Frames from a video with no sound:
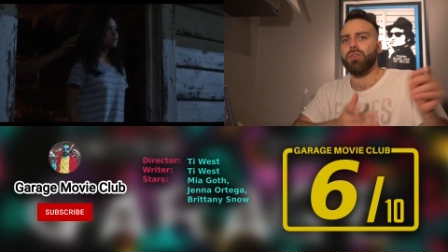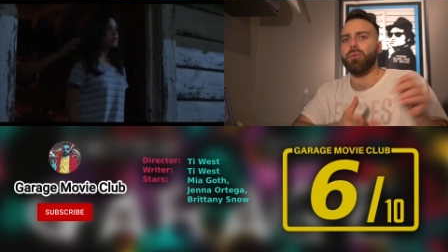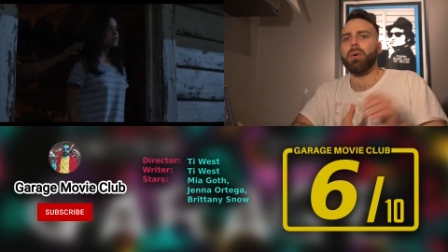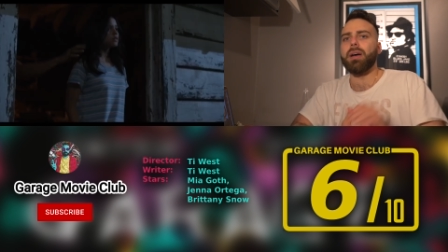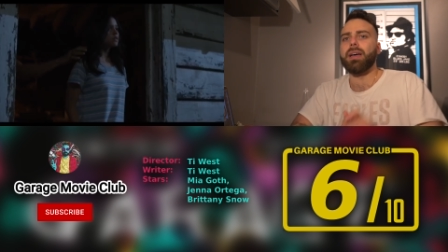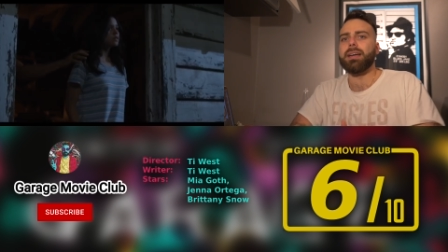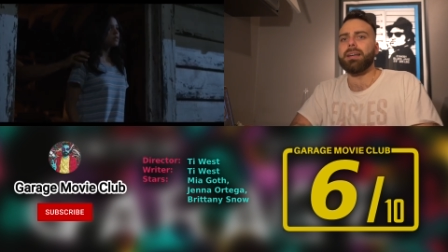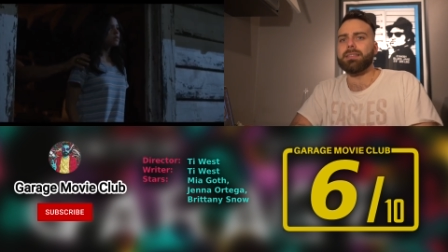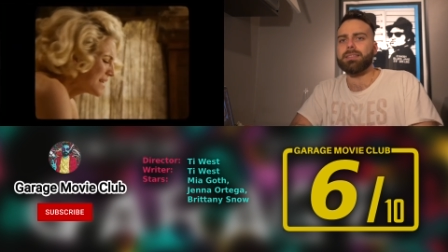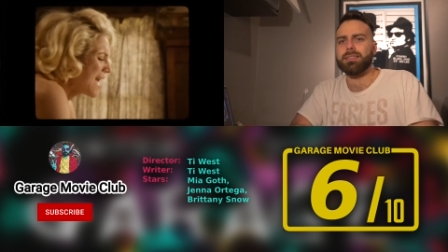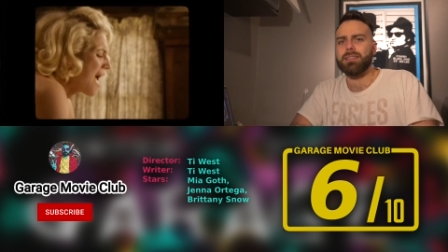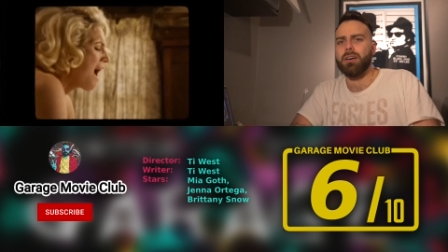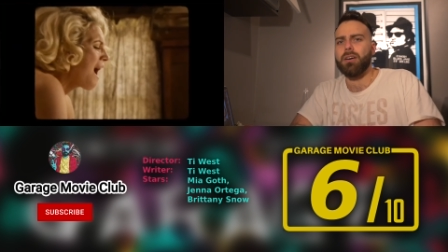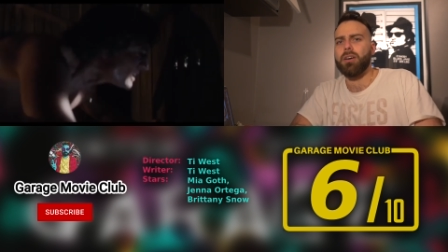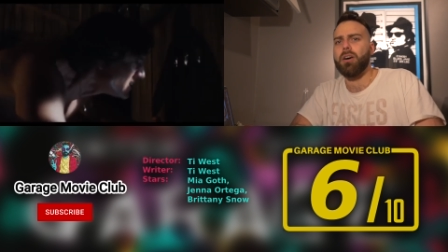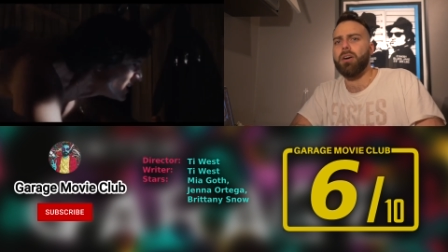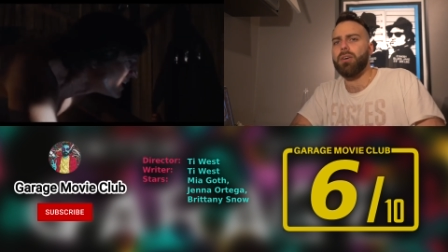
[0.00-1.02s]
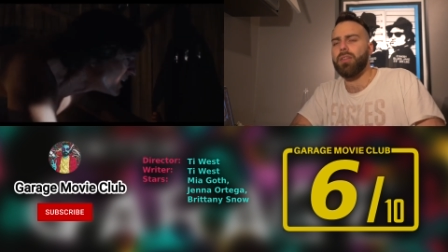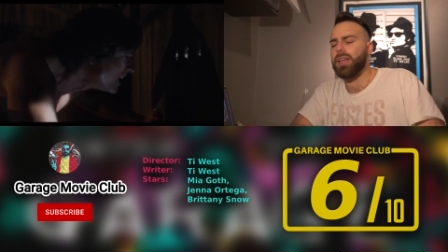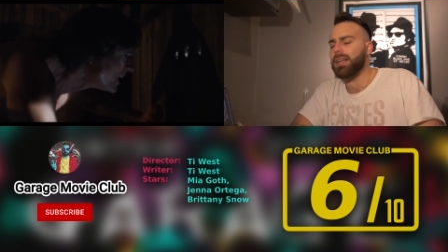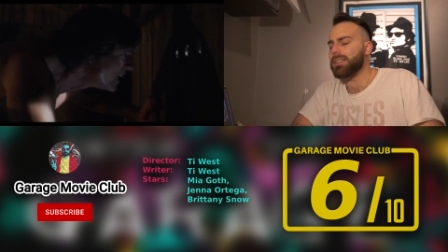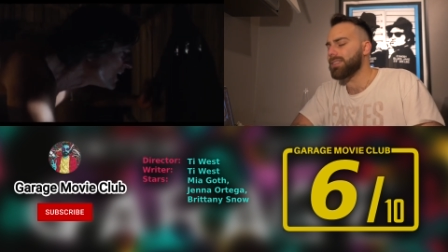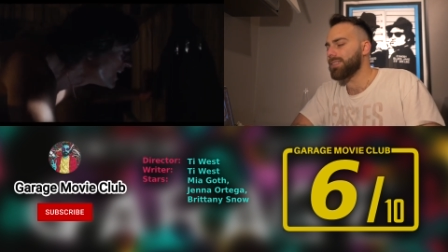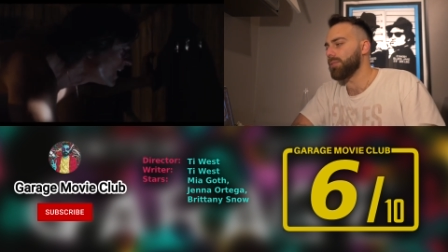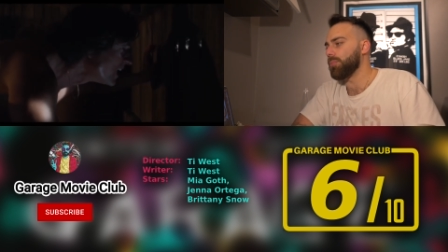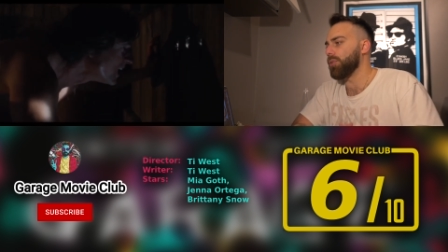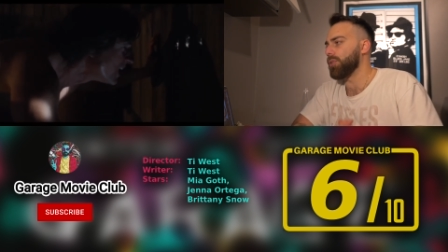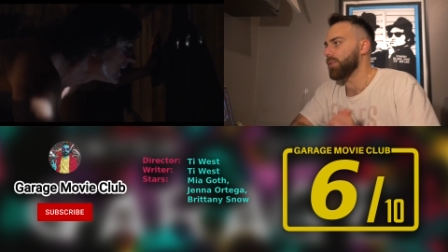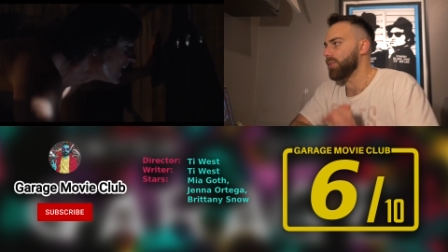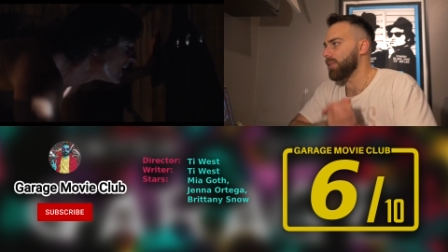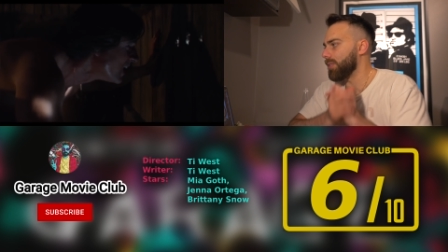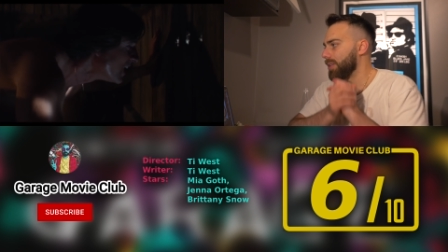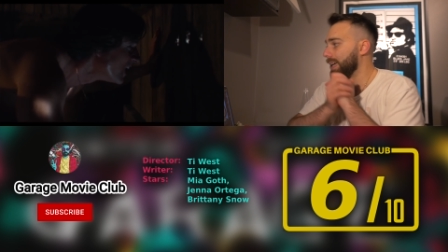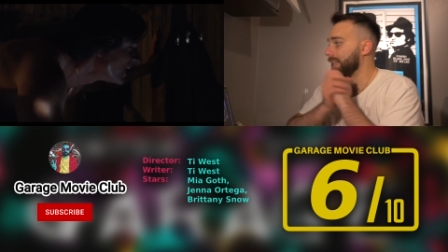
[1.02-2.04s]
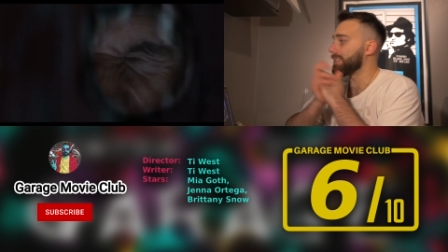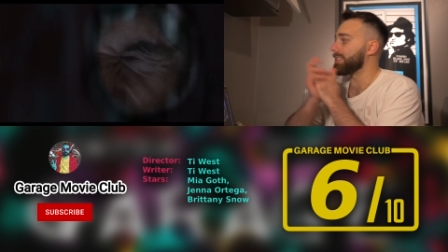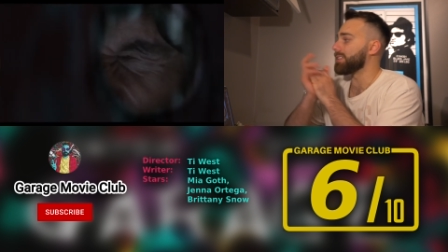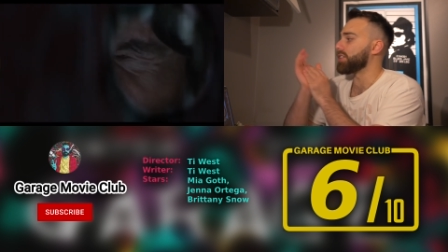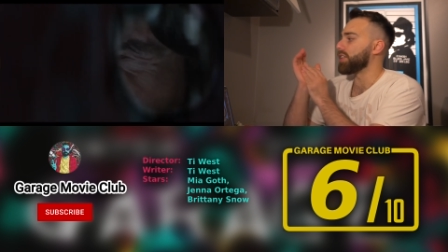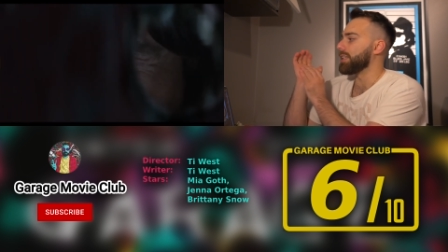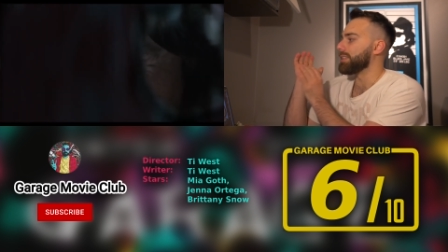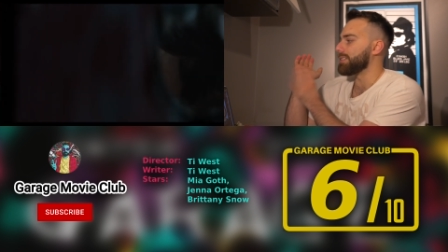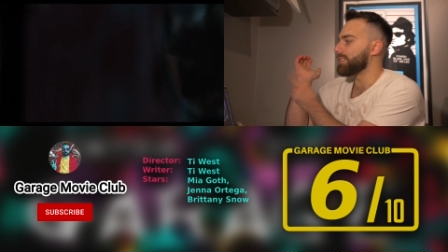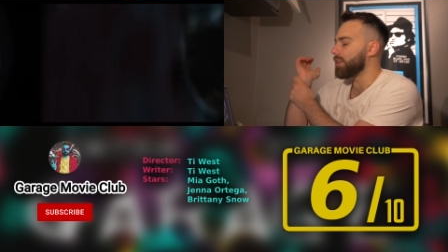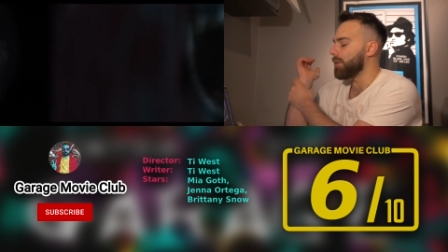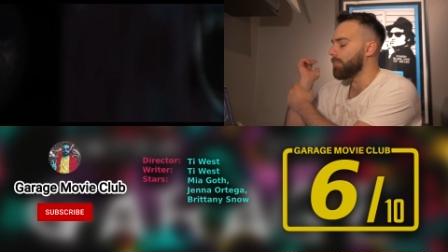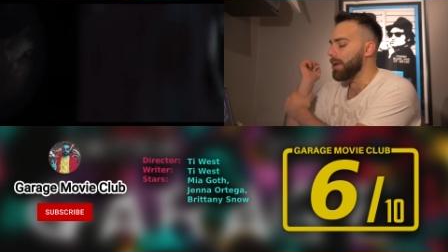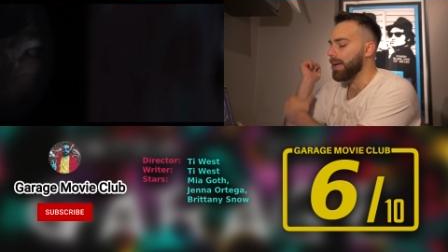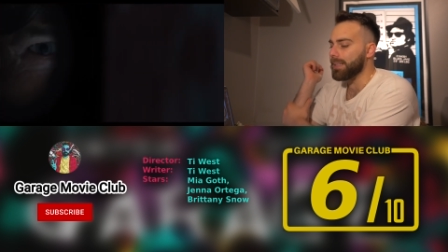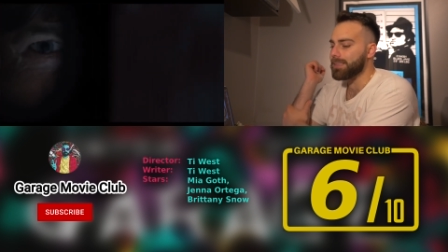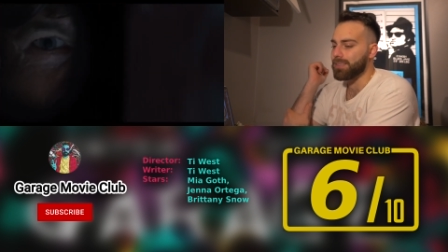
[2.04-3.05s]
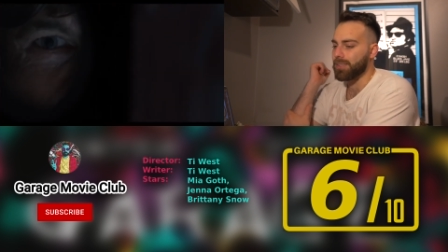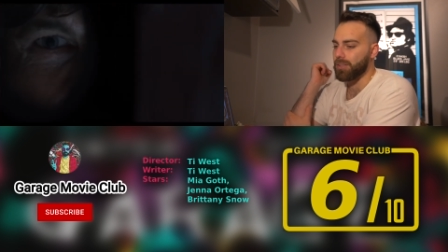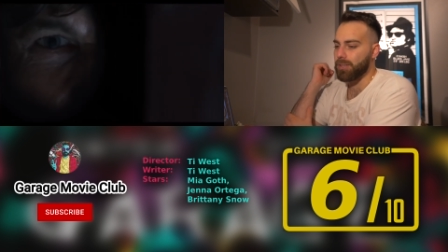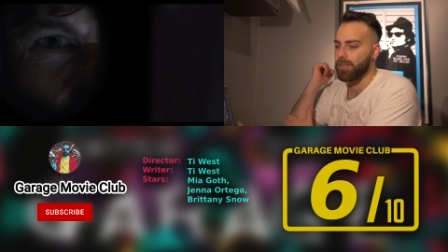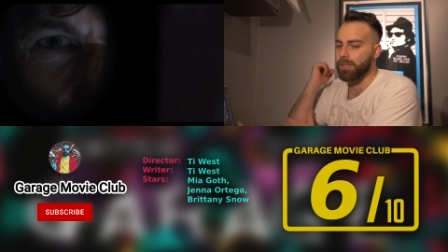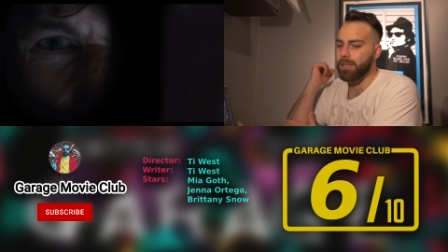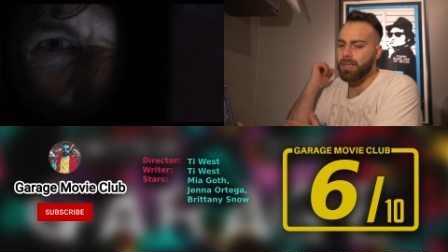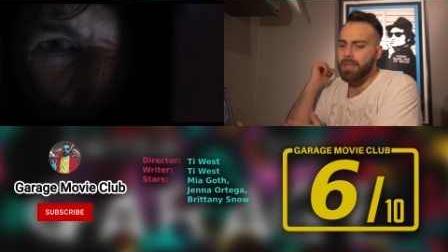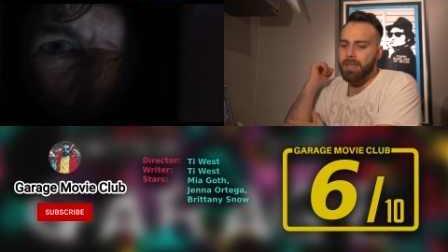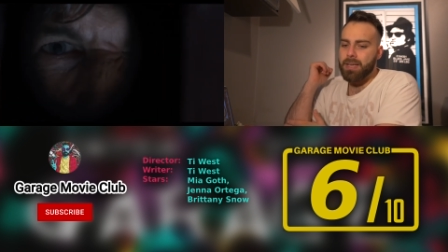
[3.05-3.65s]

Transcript: away. It's not all that similar to Texas Chainsaw Massacre.